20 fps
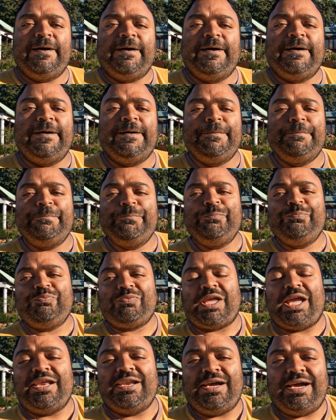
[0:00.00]
And
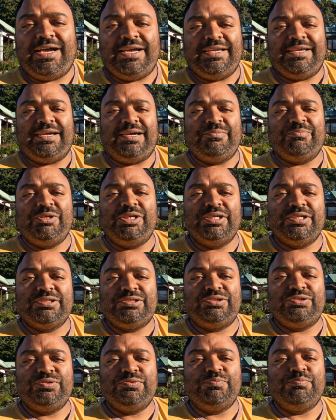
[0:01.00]
I come here
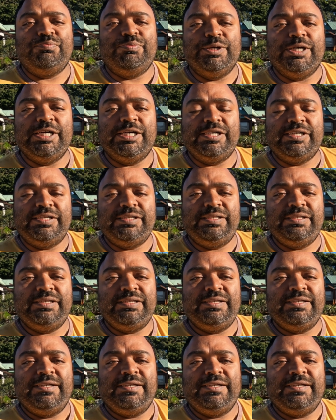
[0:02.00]
to bird